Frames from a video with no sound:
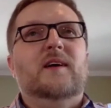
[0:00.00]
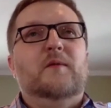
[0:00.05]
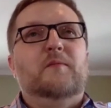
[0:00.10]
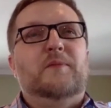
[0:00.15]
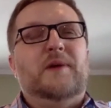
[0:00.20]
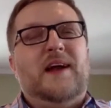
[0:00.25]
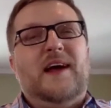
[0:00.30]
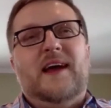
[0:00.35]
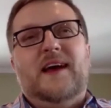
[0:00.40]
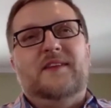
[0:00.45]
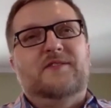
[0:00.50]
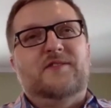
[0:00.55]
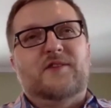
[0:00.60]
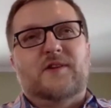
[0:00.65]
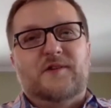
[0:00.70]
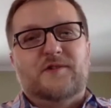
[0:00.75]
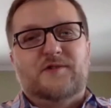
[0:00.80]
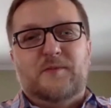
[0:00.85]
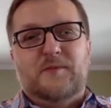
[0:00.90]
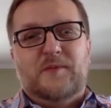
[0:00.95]
But I had
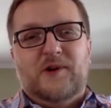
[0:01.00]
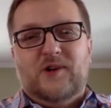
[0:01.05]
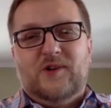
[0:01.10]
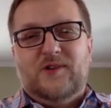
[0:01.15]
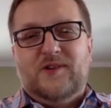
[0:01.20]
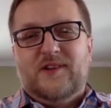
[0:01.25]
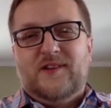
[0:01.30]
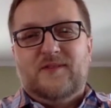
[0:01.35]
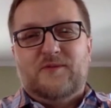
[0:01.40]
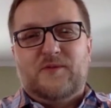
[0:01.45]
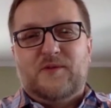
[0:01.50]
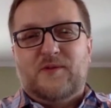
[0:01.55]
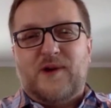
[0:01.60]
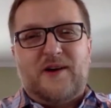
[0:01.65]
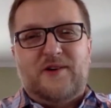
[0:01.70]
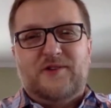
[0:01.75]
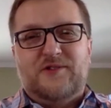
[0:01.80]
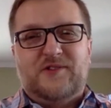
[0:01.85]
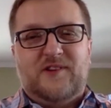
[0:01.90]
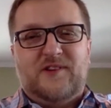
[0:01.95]
servers to build and
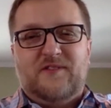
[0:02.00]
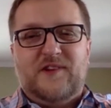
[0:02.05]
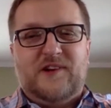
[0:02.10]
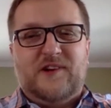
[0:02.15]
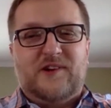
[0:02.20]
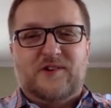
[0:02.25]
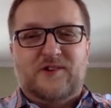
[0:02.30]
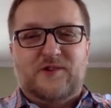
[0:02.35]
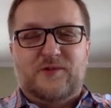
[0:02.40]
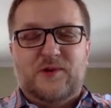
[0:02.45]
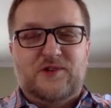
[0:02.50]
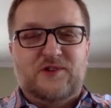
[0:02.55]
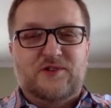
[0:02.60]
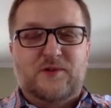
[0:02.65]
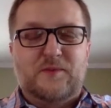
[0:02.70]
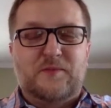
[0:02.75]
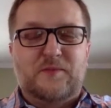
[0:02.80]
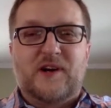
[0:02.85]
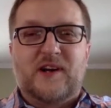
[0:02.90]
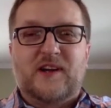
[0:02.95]
routers to configure and switches
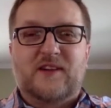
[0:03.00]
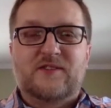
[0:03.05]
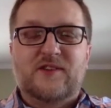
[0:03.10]
to break.